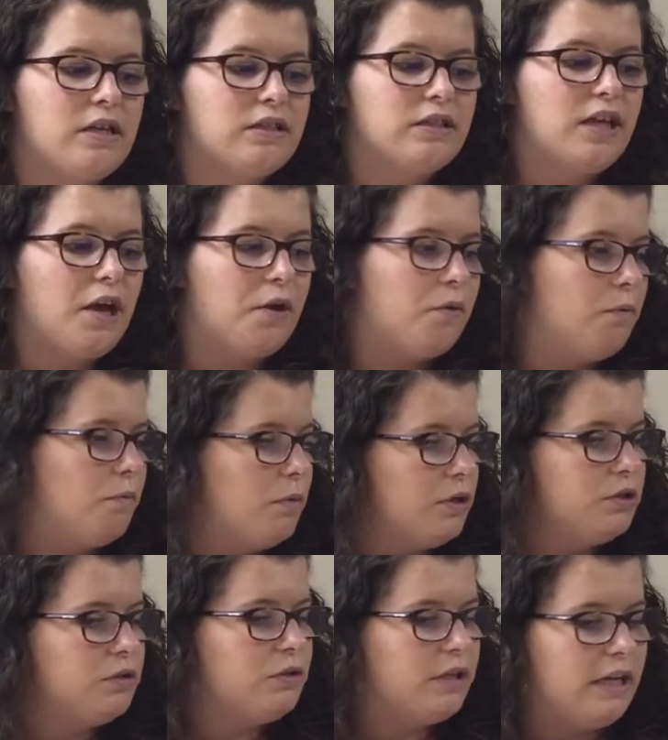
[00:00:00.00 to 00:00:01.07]
So
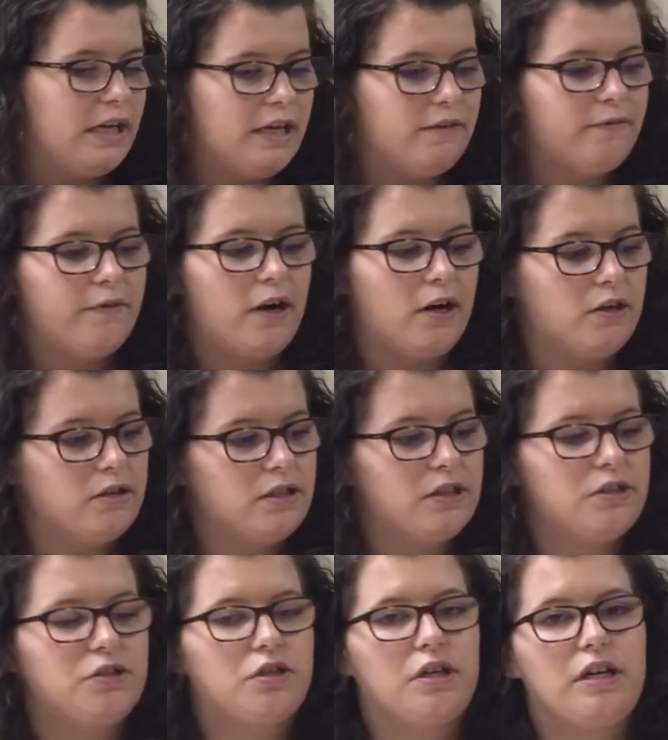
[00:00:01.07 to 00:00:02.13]
what you'll need first
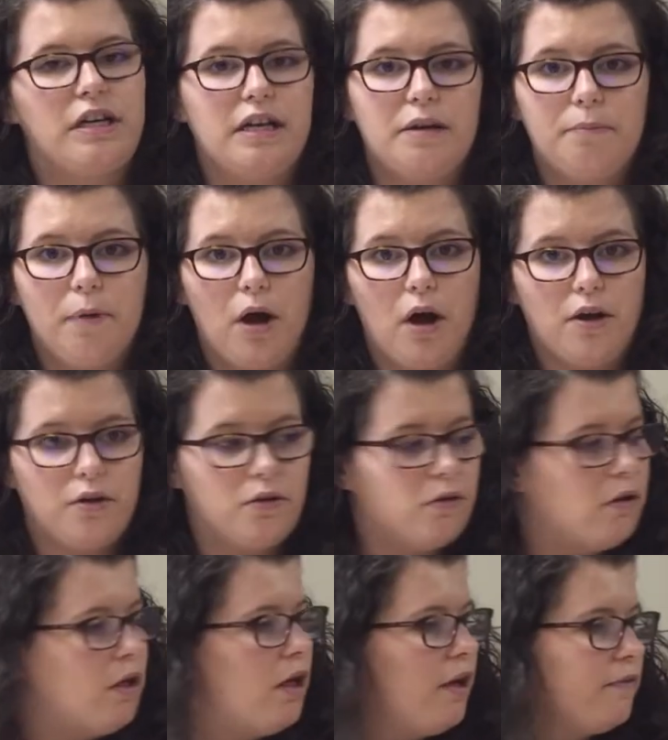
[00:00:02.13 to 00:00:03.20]
is you're going to need a
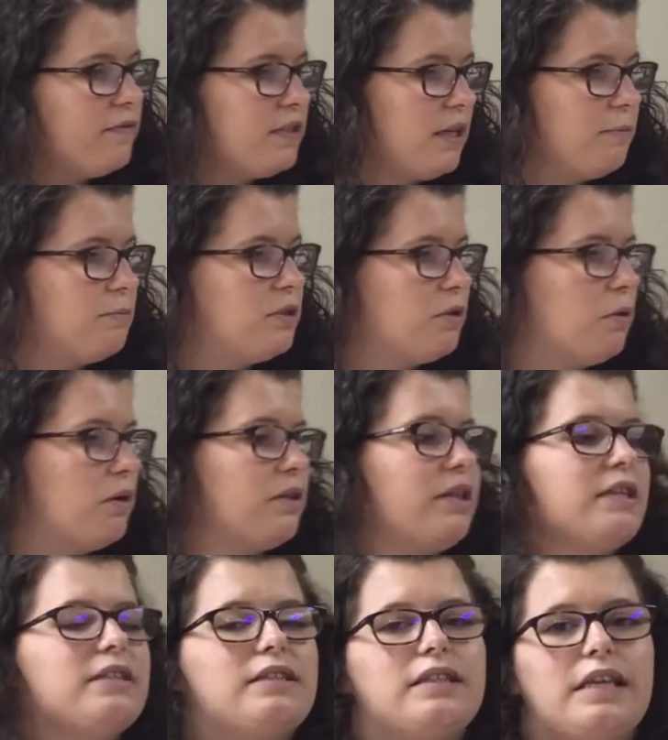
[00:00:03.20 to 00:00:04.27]
bottle of some sort
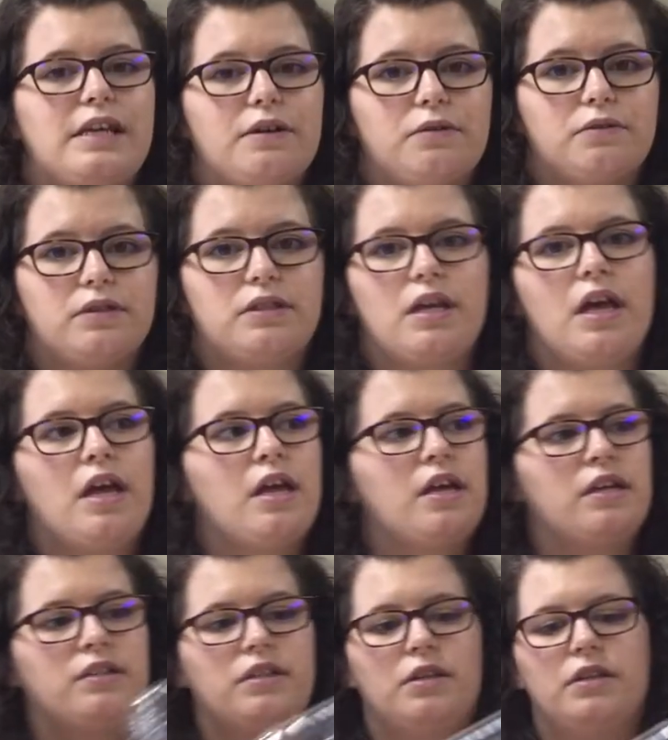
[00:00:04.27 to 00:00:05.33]
that seals.
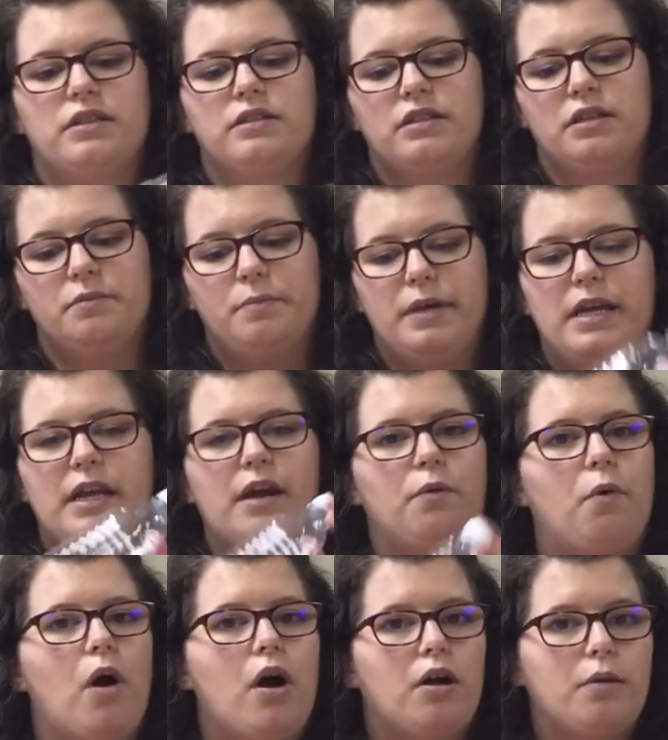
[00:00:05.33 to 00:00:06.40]
So this could be a
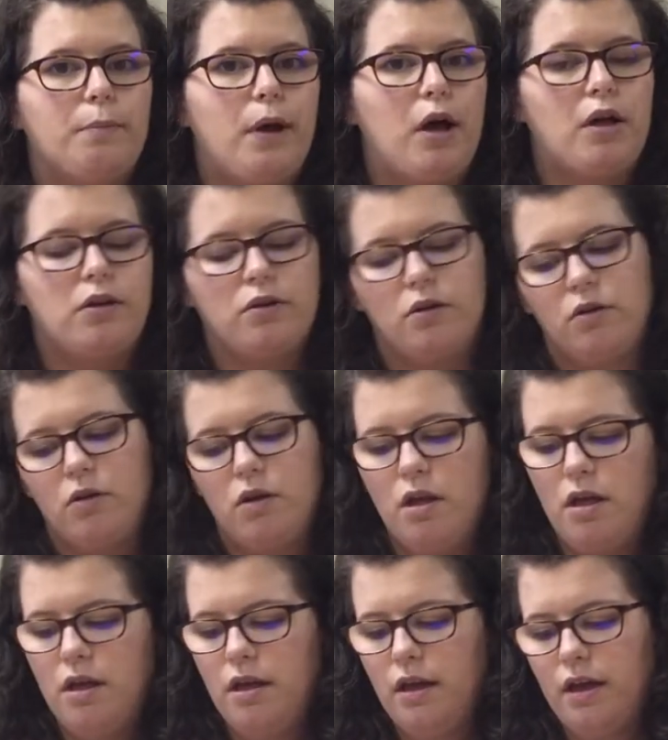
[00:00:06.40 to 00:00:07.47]
water bottle,
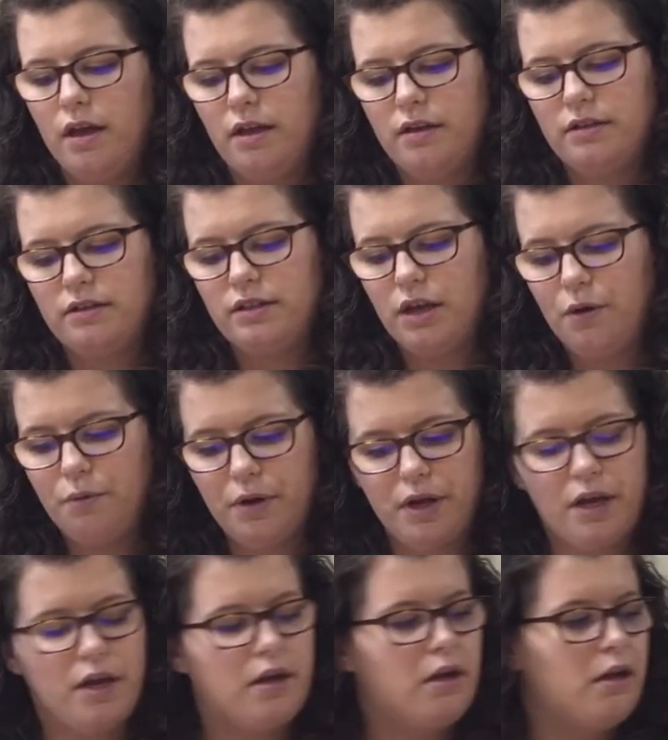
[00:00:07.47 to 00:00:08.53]
a
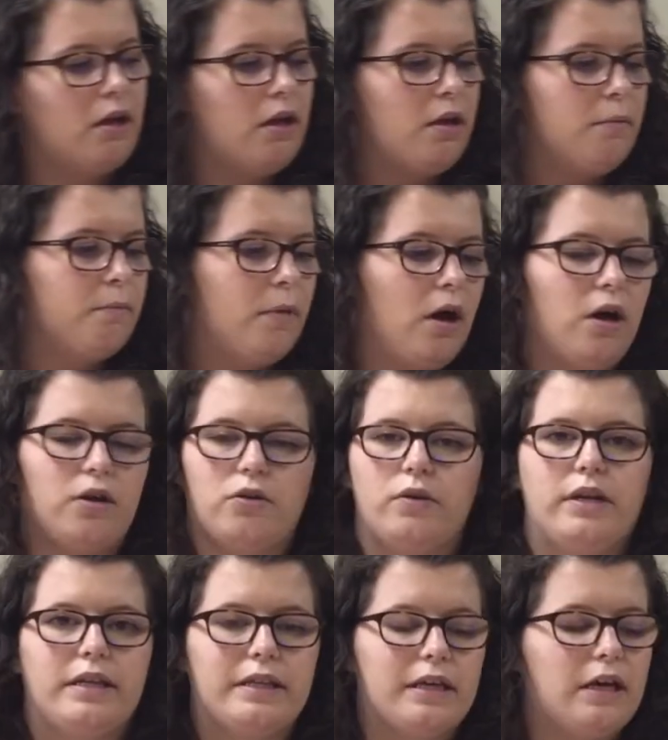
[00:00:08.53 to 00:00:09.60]
soda bottle,
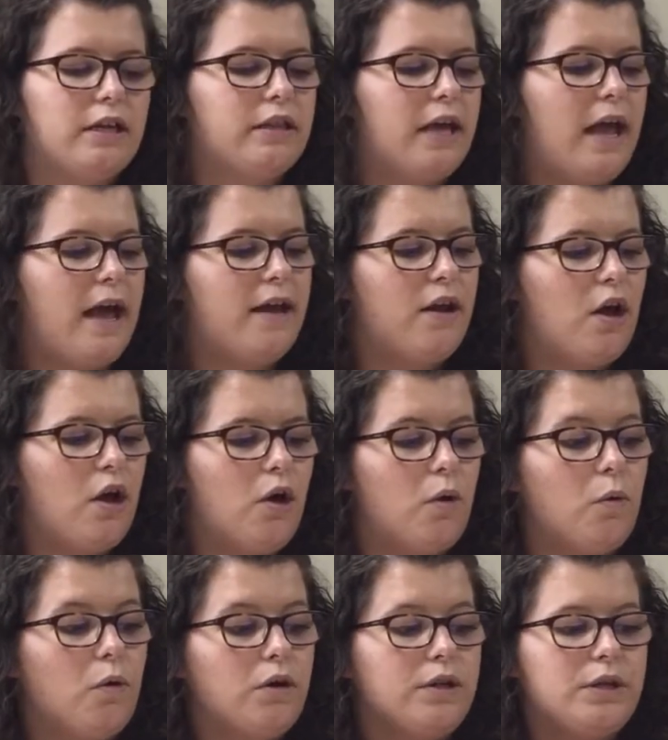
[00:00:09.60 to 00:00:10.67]
anything like that.
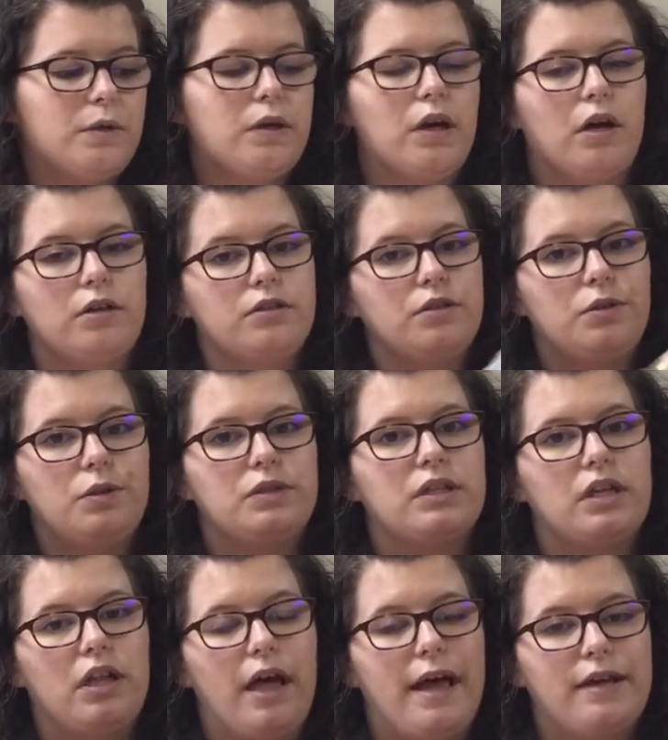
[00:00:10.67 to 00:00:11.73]
Or you could also use a
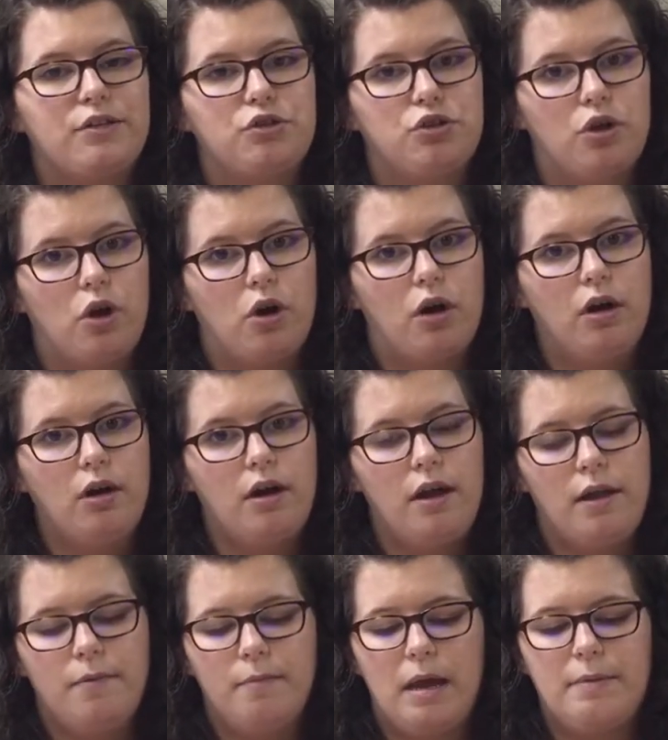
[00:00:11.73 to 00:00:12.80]
glass jar.
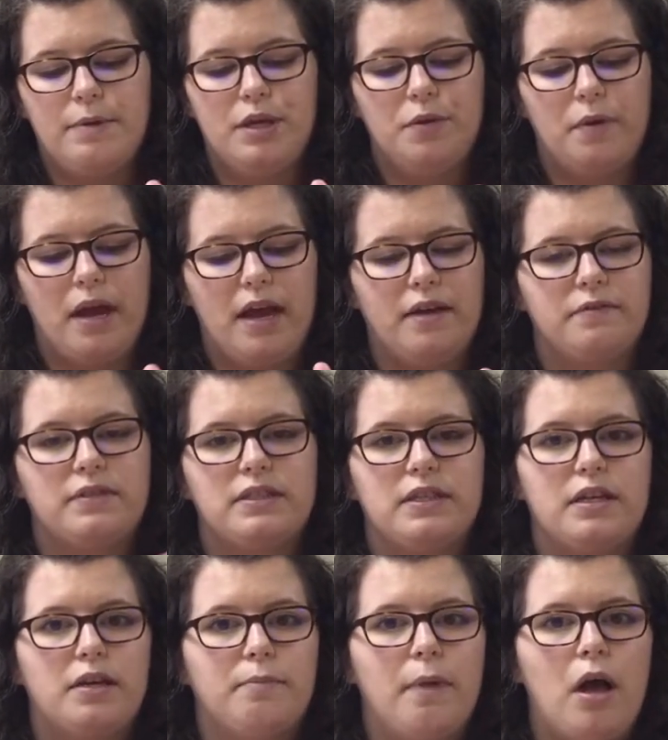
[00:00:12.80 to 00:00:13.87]
Maybe you have
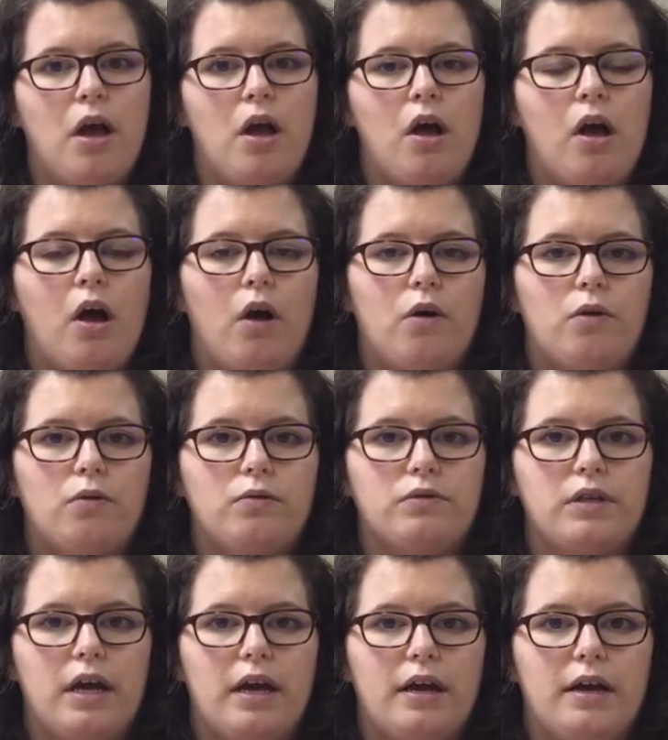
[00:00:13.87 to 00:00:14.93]
some
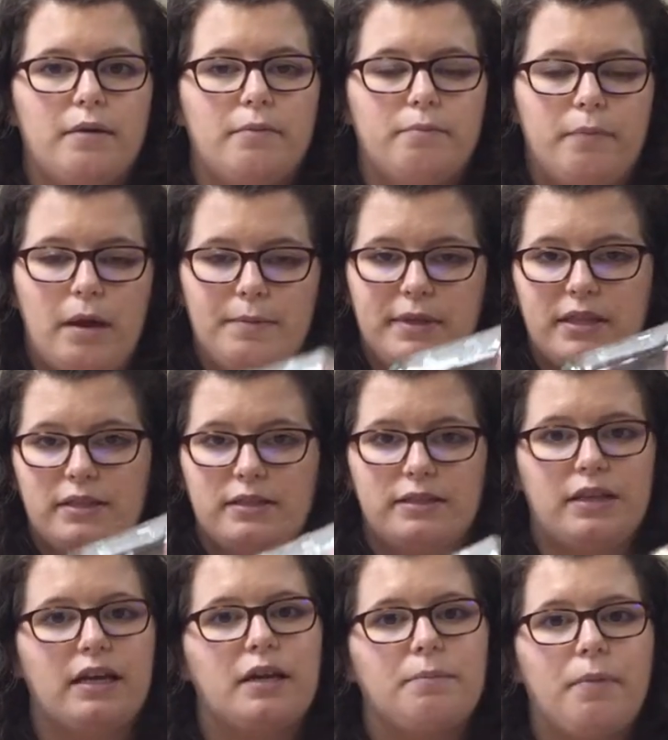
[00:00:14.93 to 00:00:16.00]
old, maybe this is
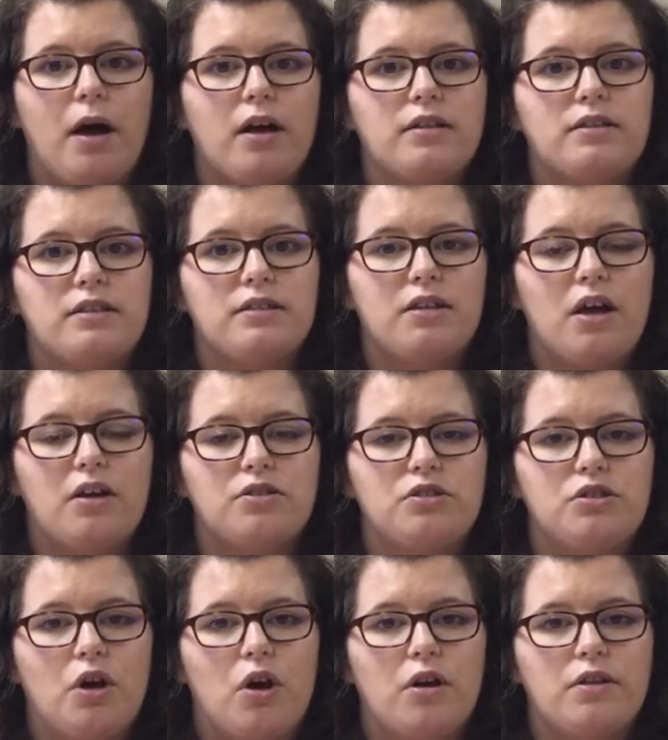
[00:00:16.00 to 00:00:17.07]
like a pasta sauce
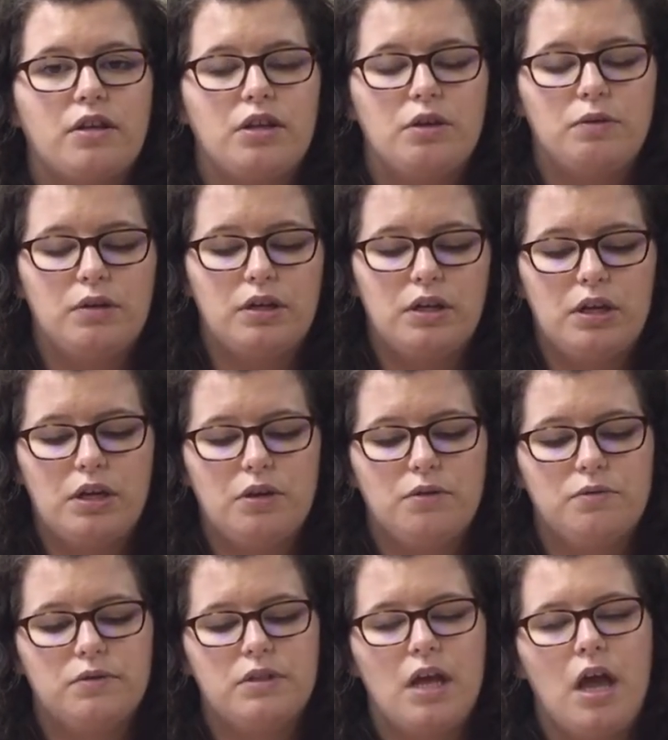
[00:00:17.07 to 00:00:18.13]
jar that you could
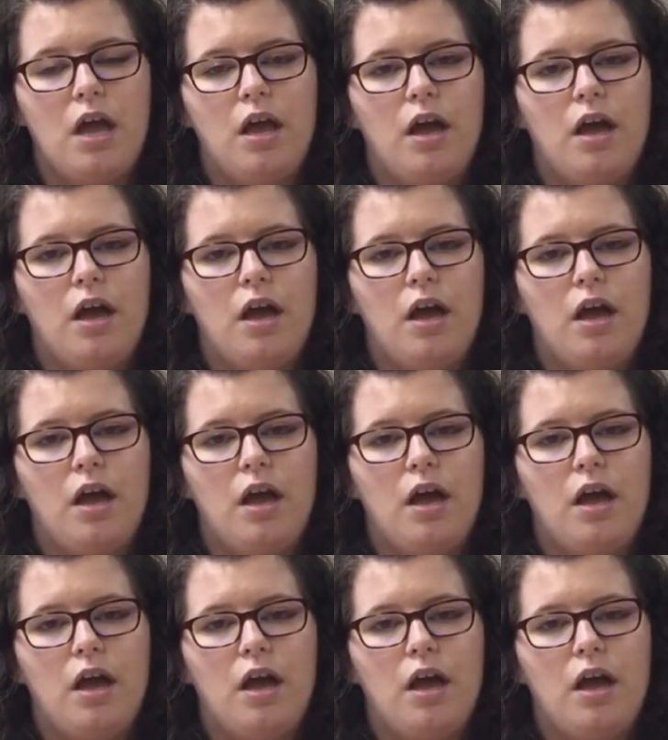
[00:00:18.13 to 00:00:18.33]
use.